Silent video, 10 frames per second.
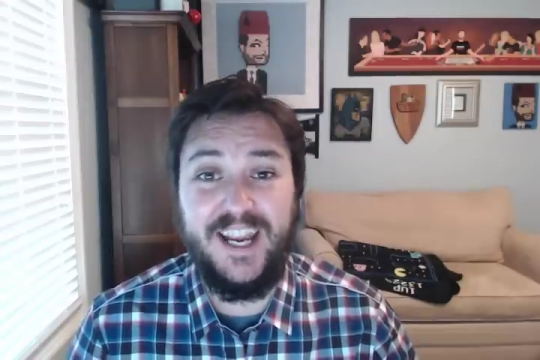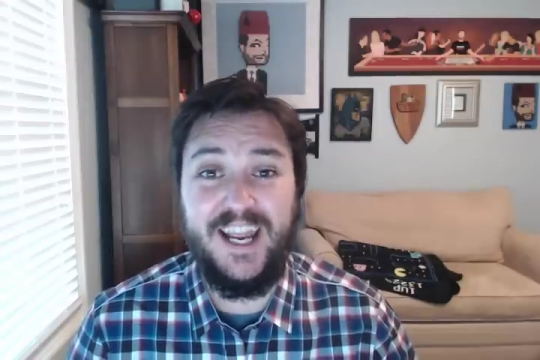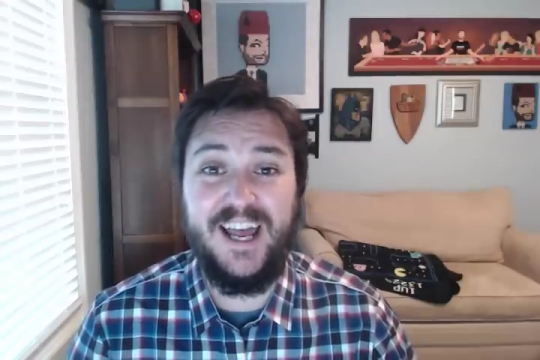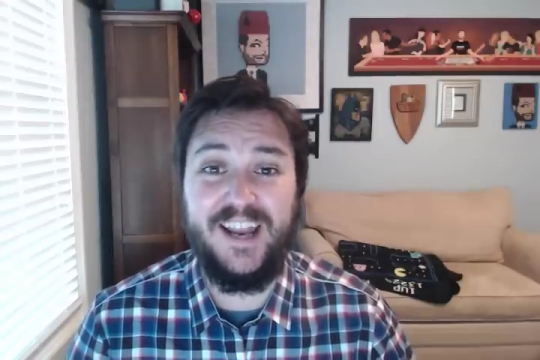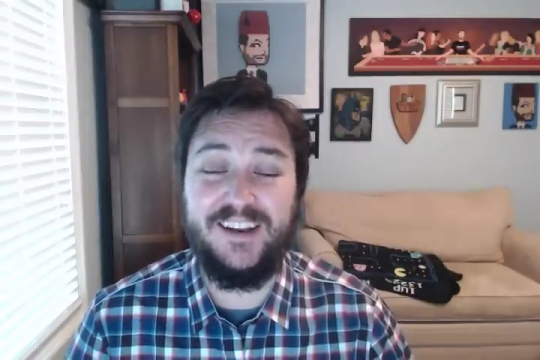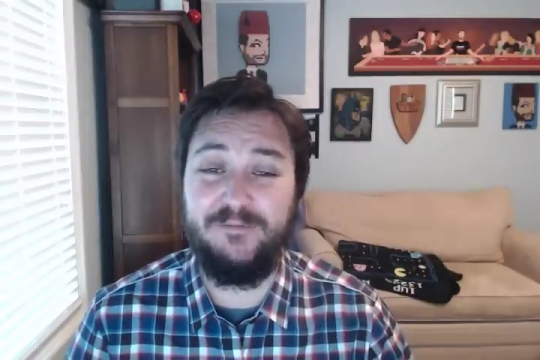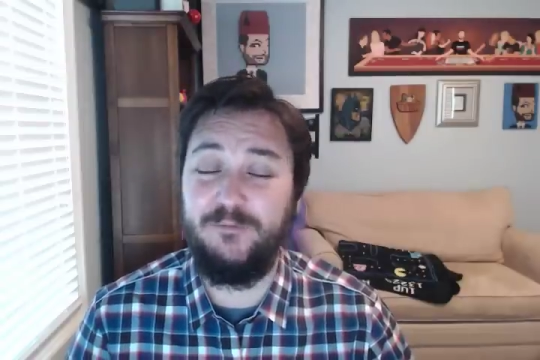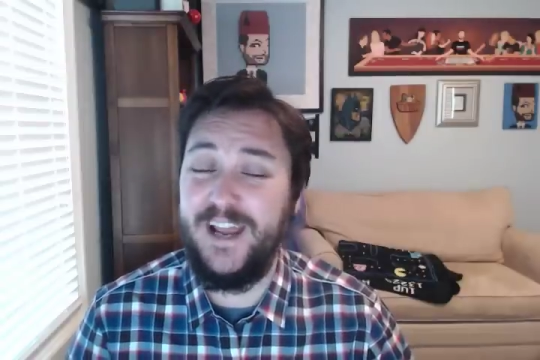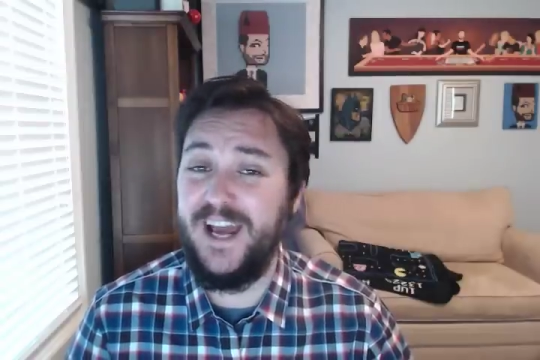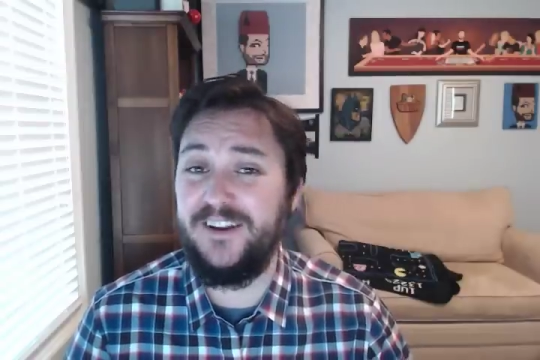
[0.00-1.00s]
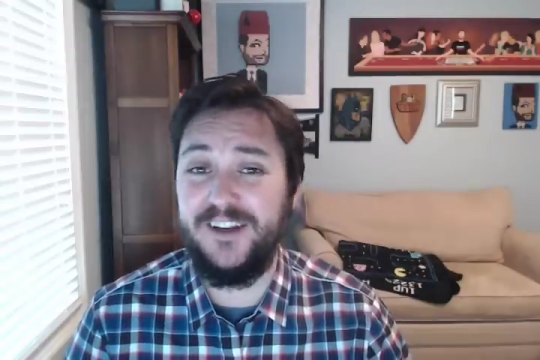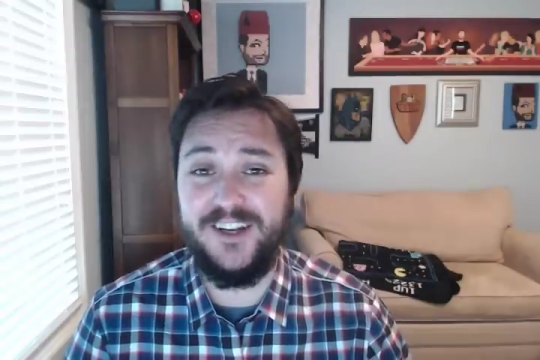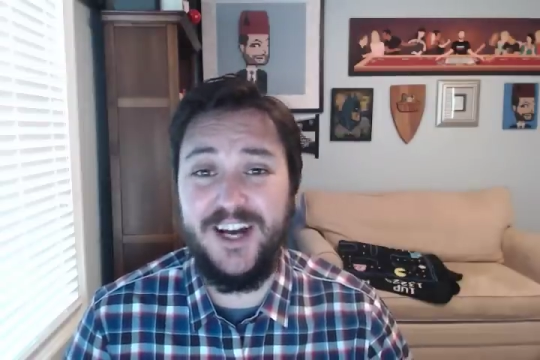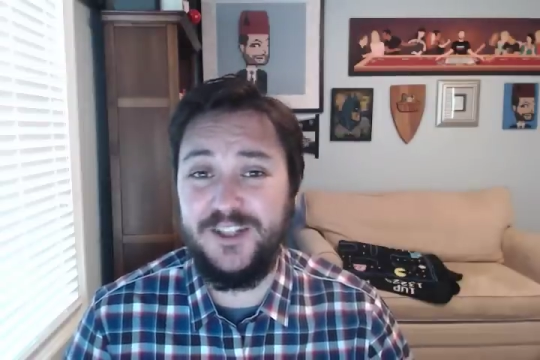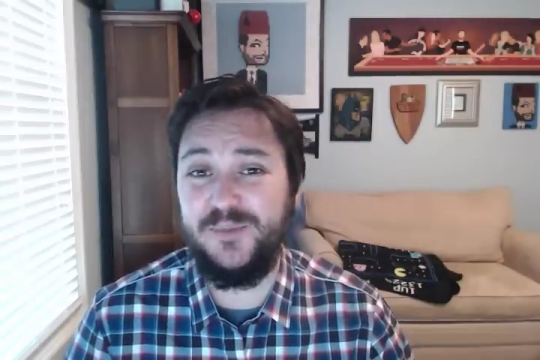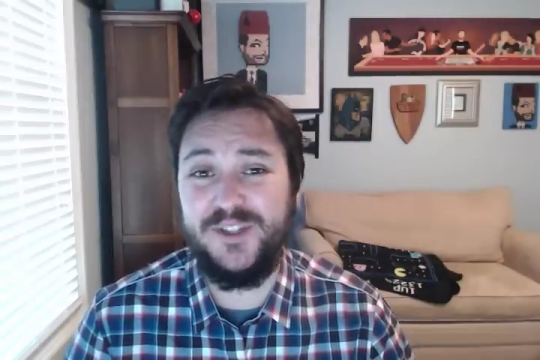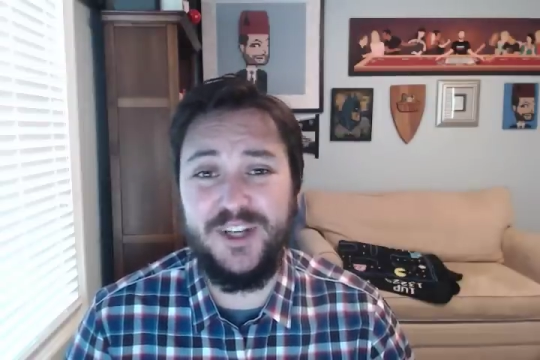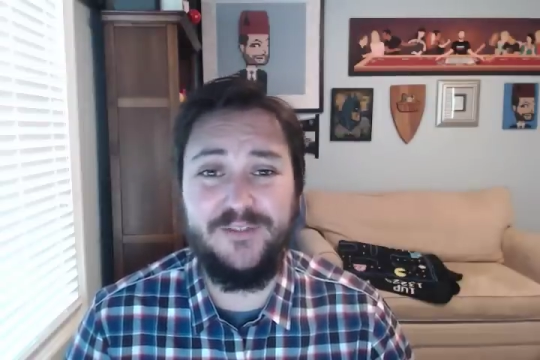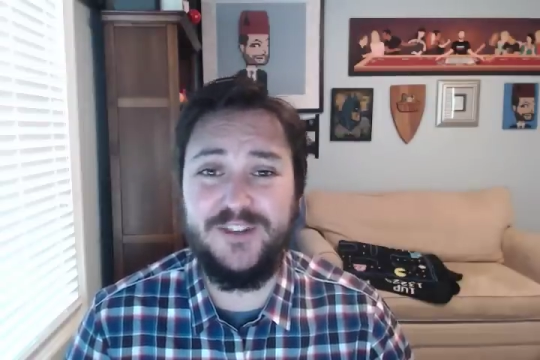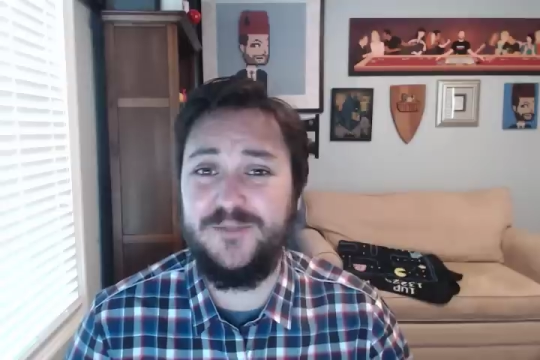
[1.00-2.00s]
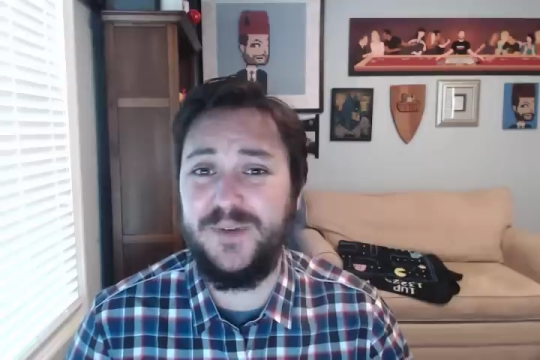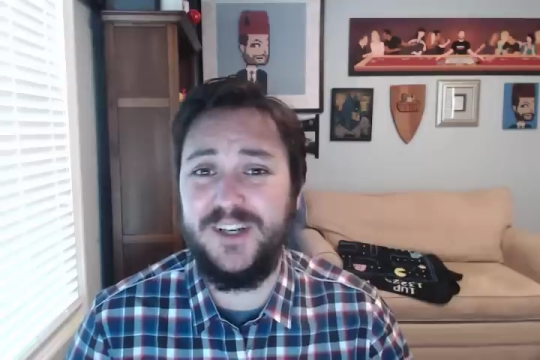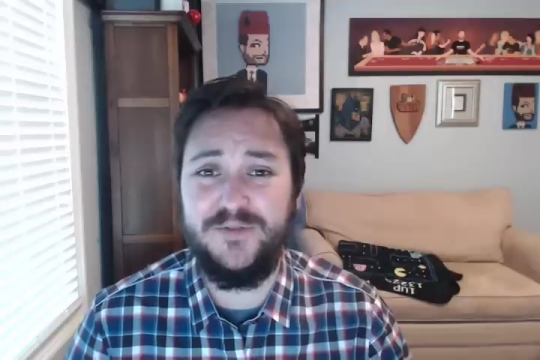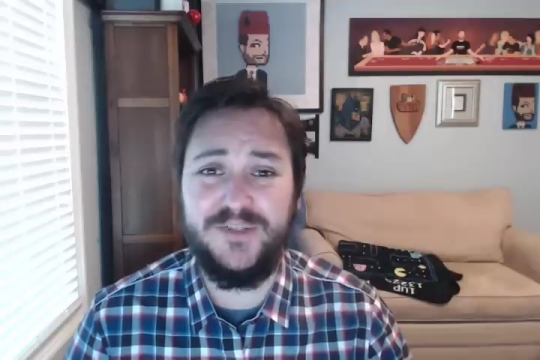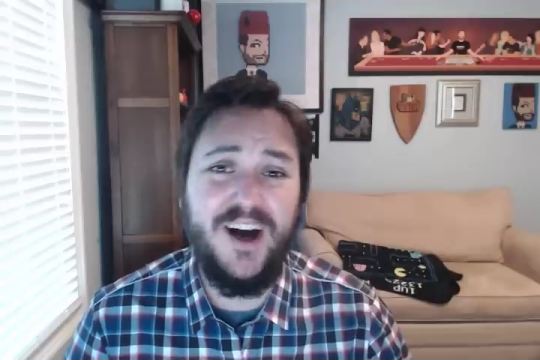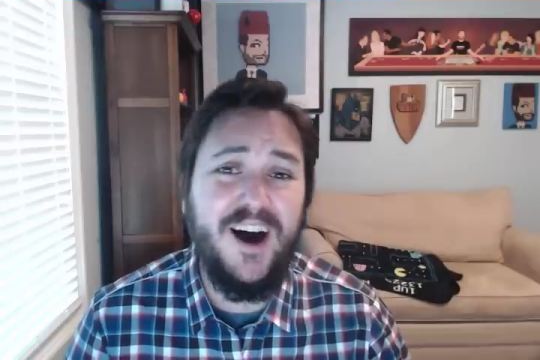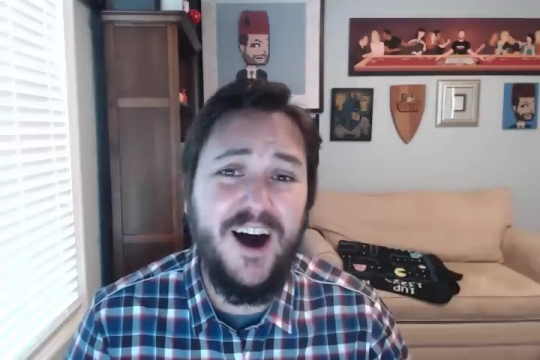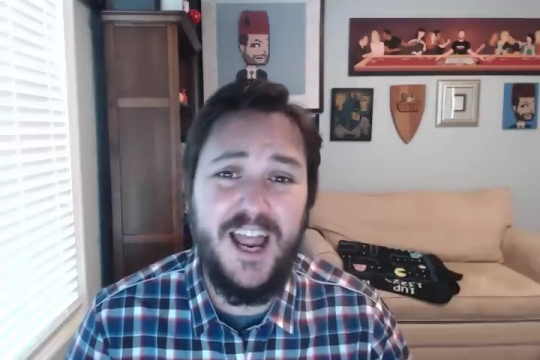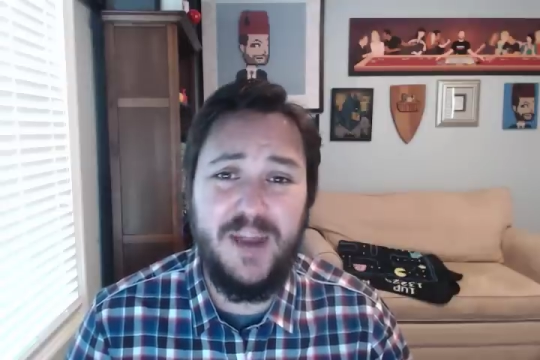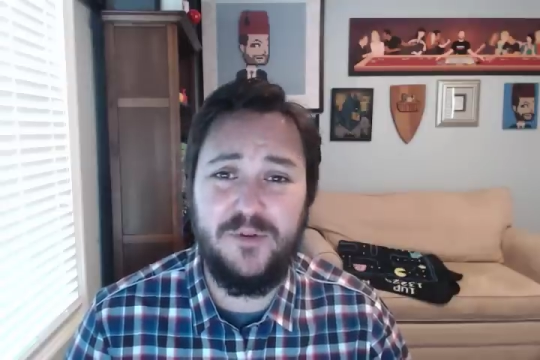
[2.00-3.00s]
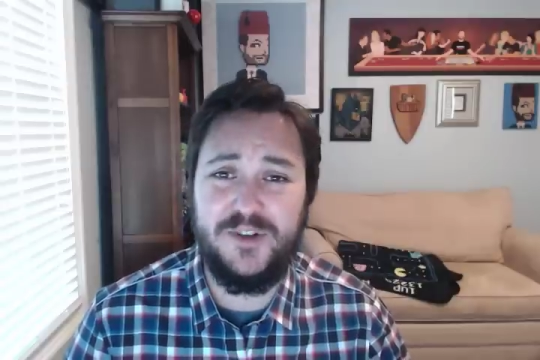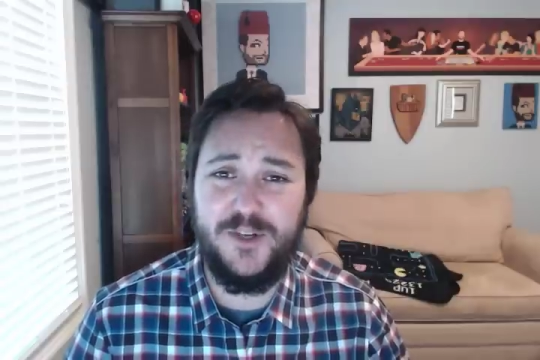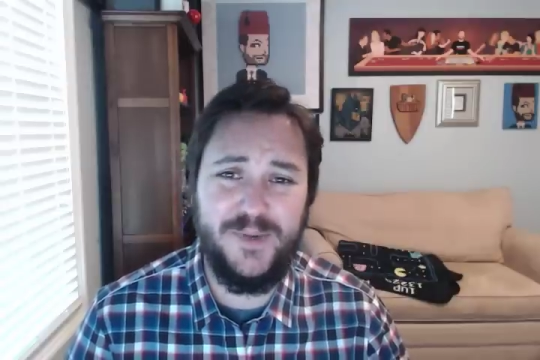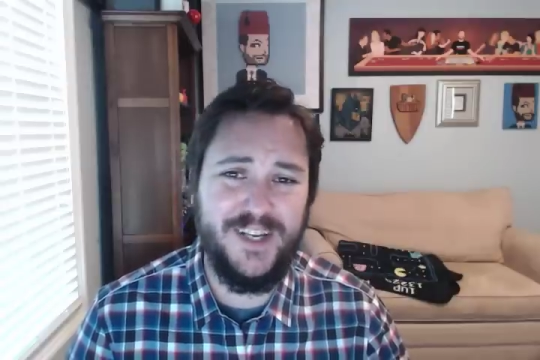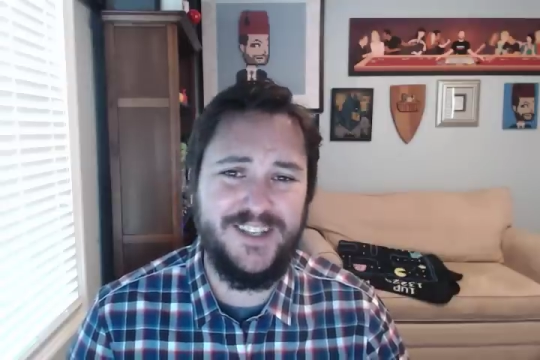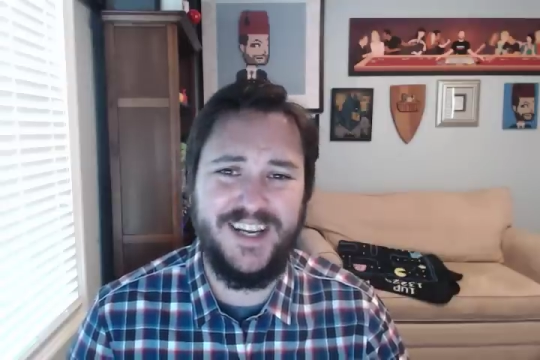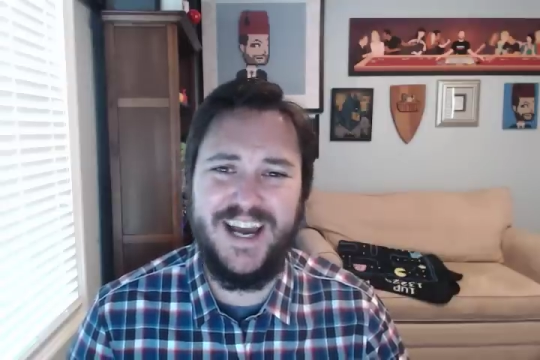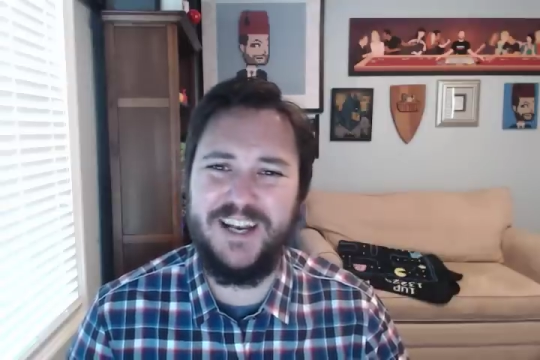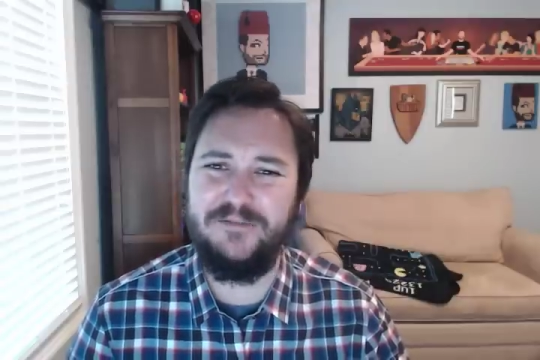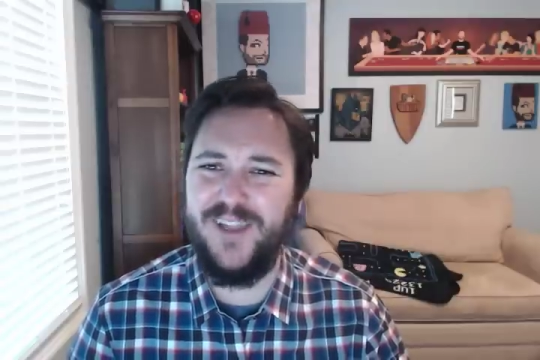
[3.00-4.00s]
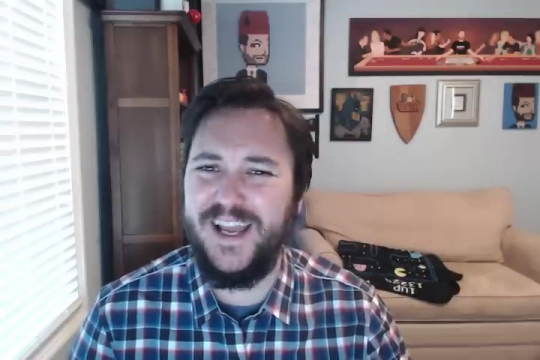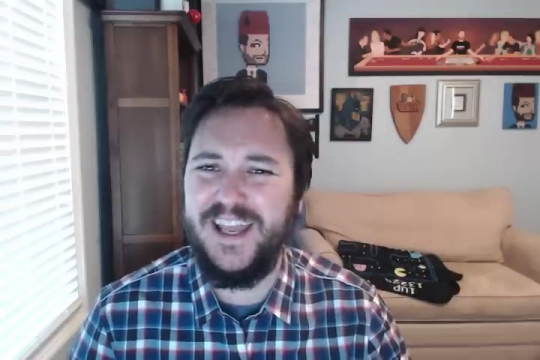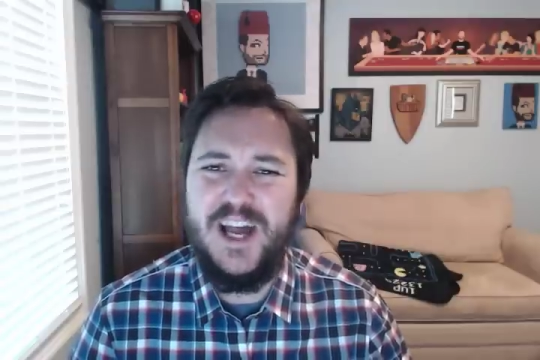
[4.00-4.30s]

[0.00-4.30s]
and we had to cut some stuff just because of time, or just because it kind of like,